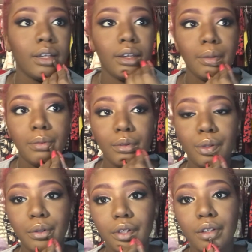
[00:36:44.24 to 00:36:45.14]
I am the
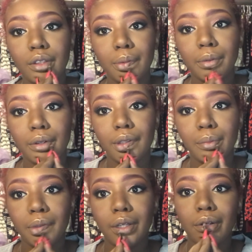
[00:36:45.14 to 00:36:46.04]
queen of the brown
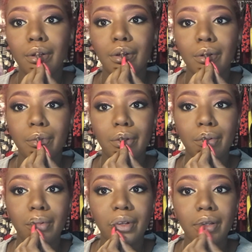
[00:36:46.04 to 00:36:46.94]
lip liner. No
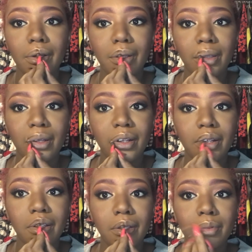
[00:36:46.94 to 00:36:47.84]
matter what color
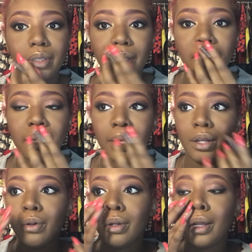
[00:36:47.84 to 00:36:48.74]
lipstick I
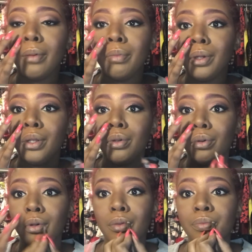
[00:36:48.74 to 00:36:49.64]
got on, I'm putting
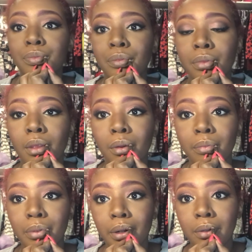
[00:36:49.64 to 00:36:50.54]
on
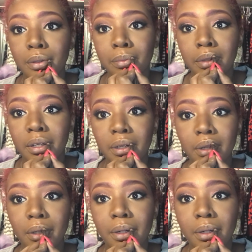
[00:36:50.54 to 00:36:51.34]
brown lip liner.